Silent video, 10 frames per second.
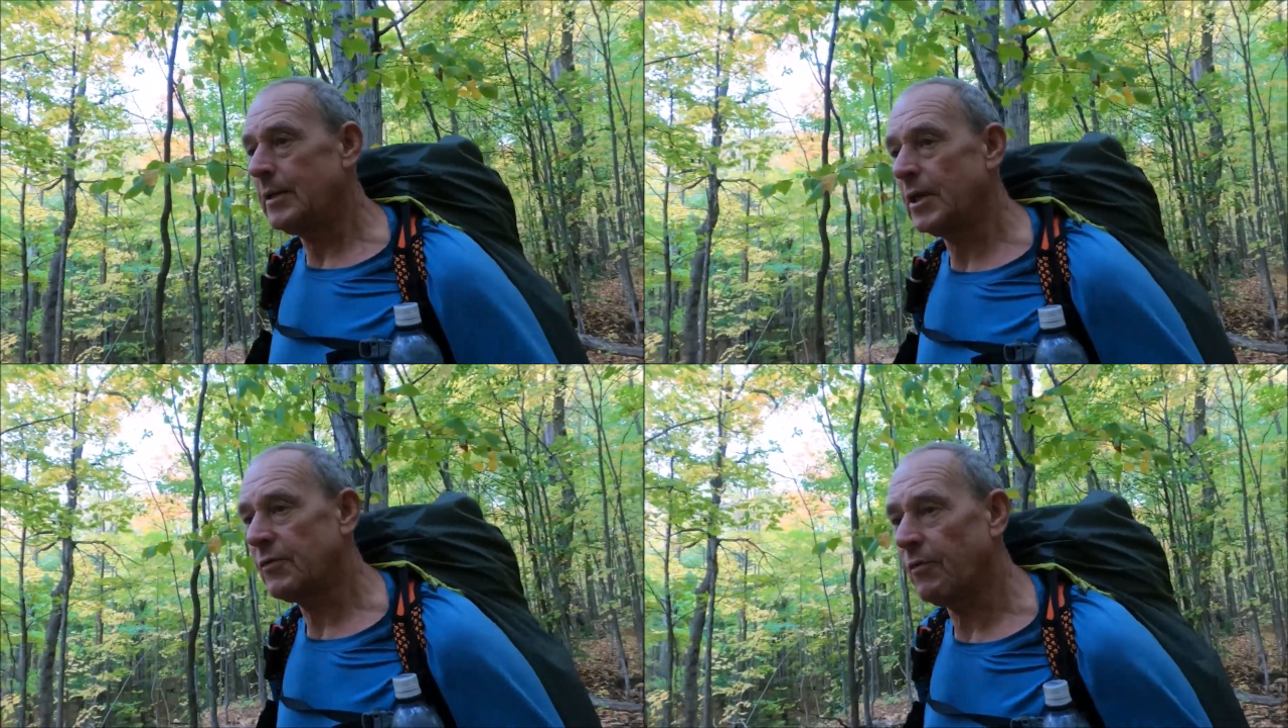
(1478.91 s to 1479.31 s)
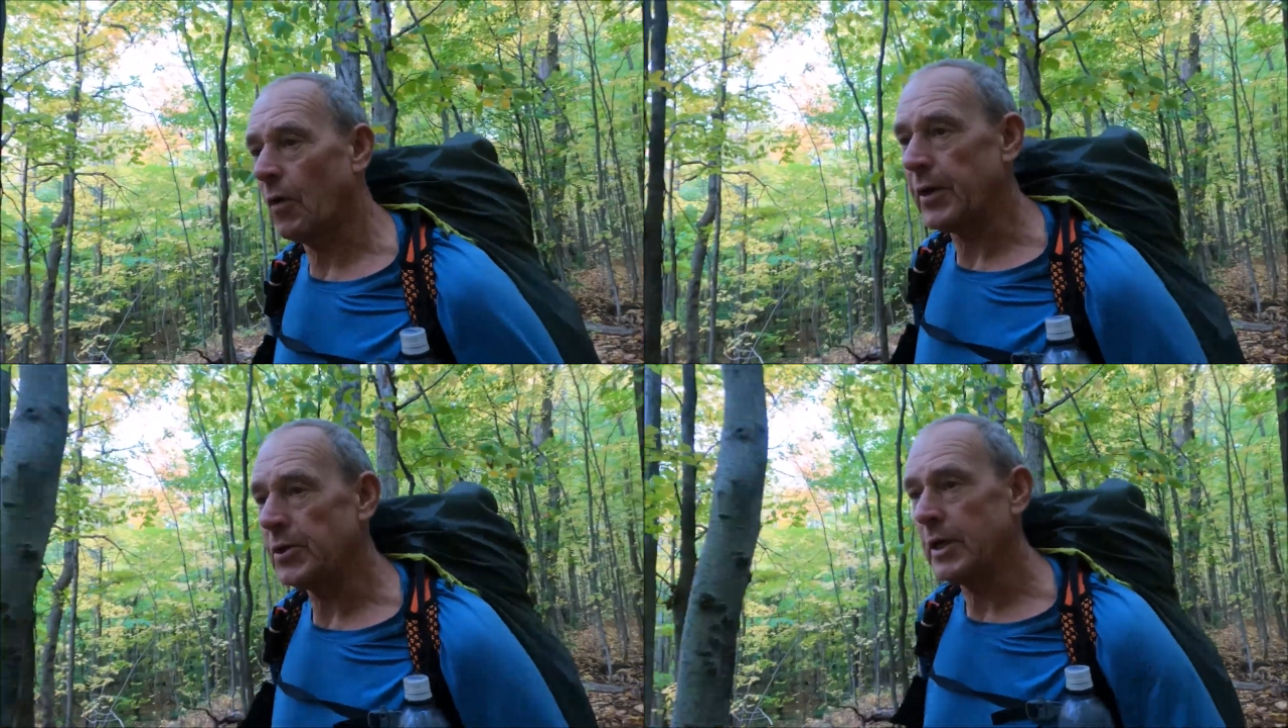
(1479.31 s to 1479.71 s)
in this
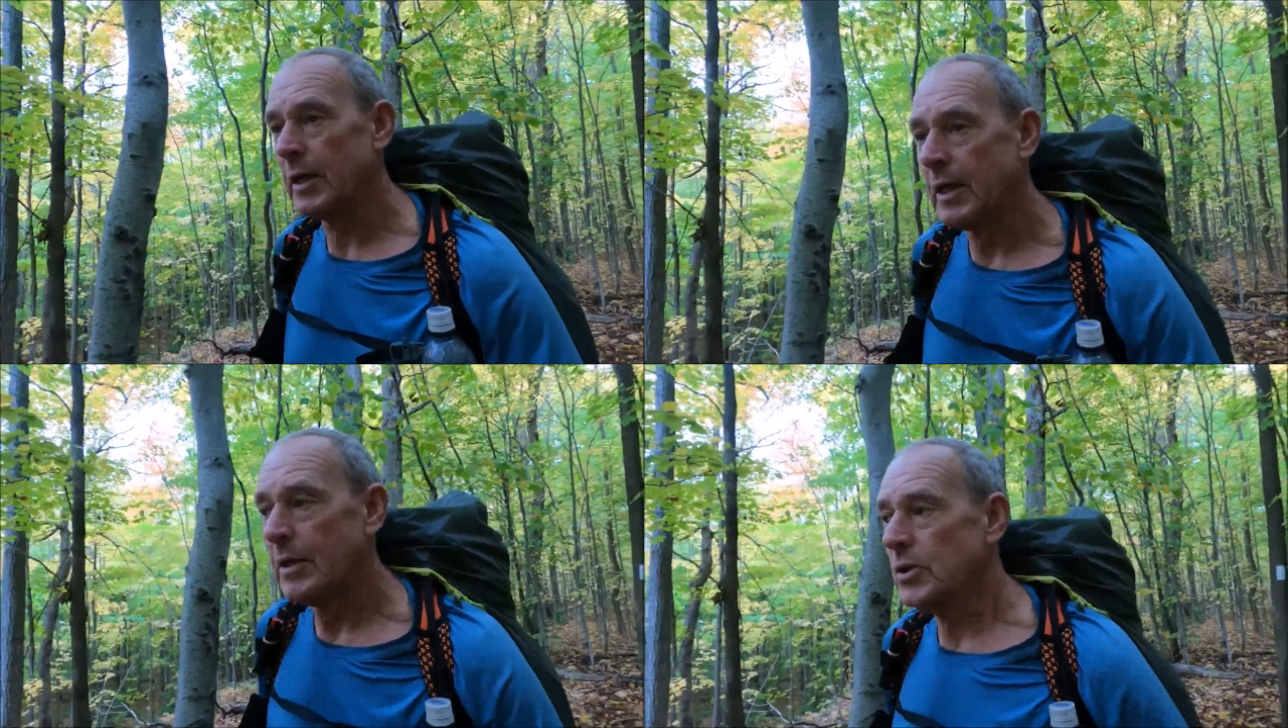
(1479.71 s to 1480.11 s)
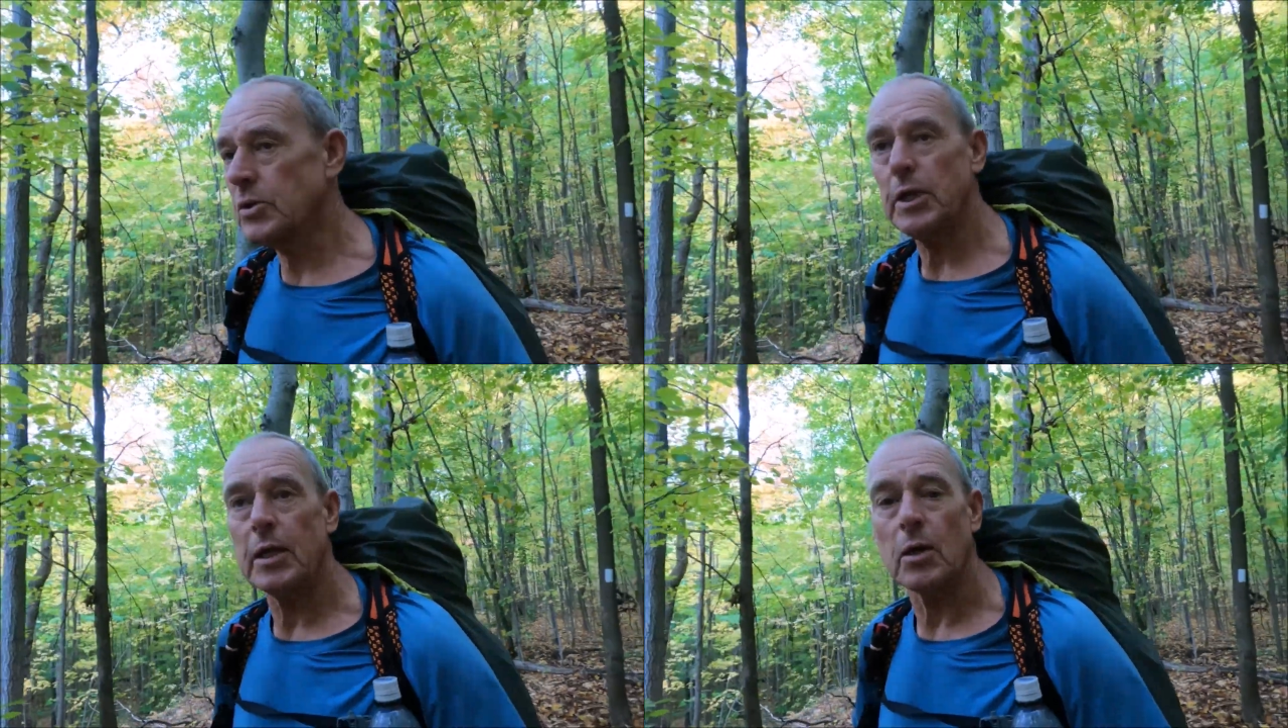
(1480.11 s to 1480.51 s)
forest.
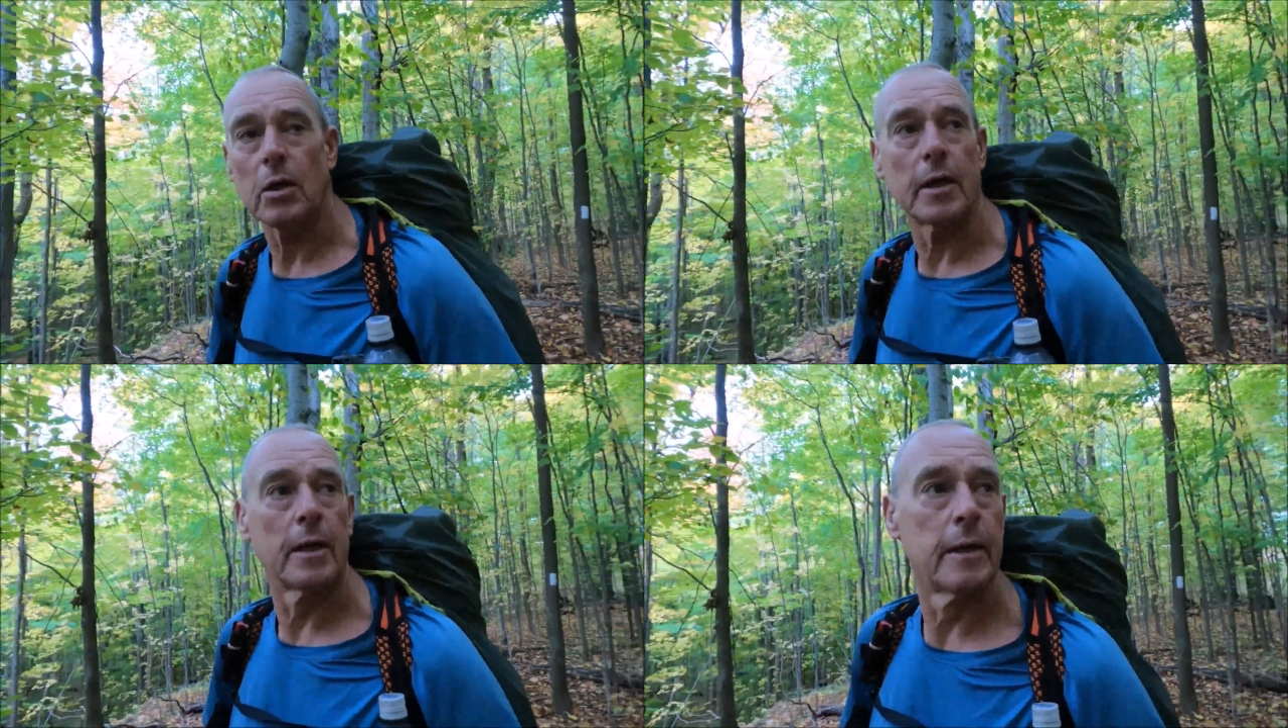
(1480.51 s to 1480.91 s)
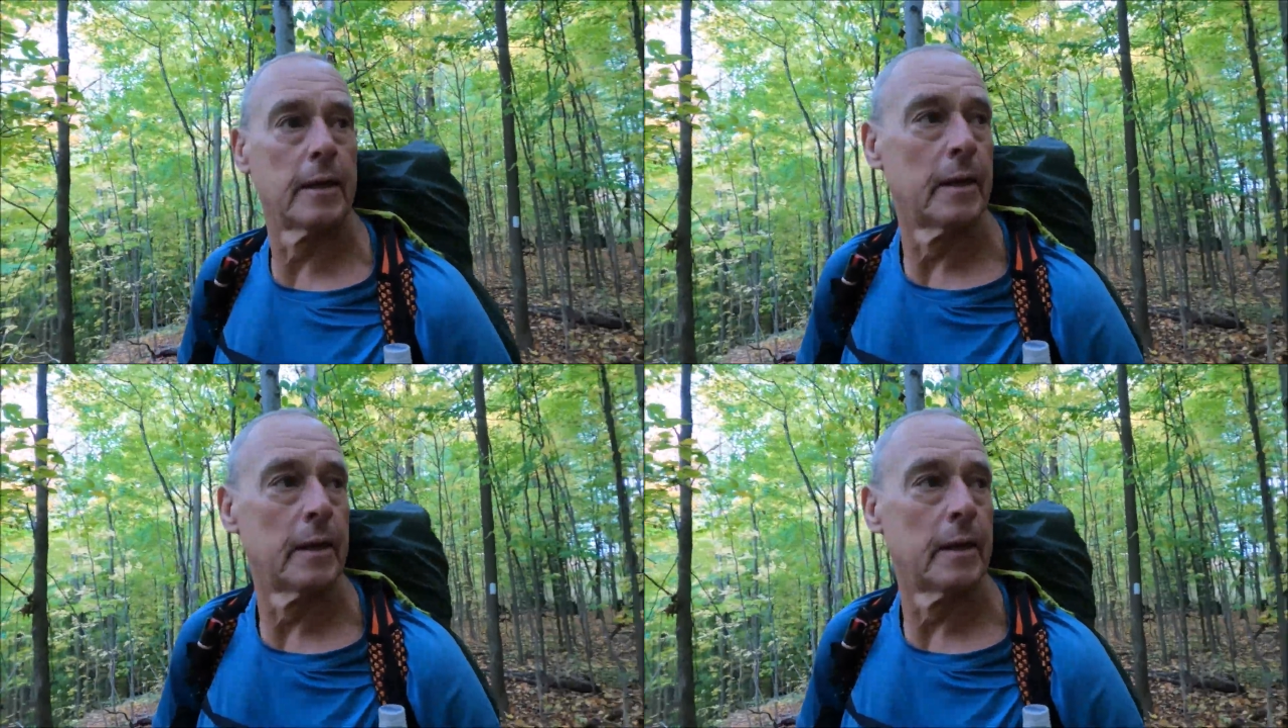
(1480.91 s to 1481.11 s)
Just take a look.